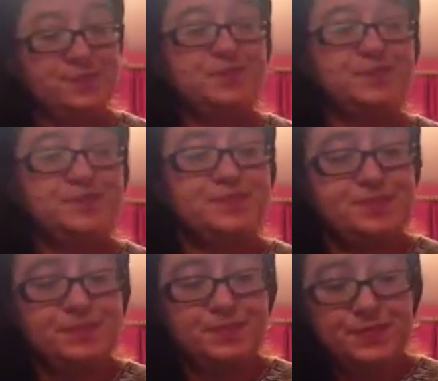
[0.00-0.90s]

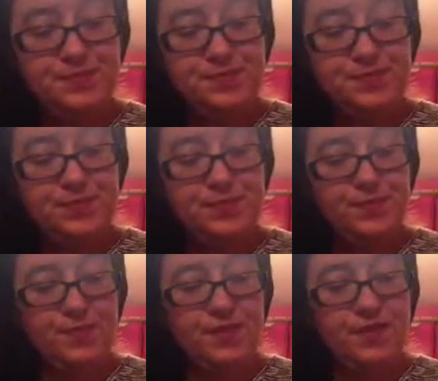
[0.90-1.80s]

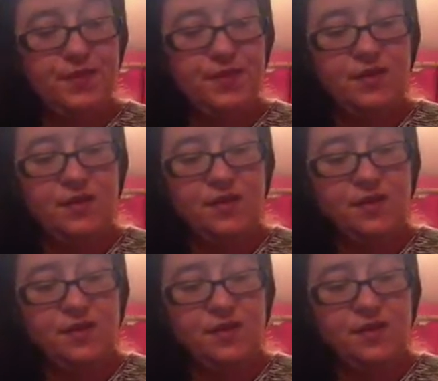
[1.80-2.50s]
(no one is talking)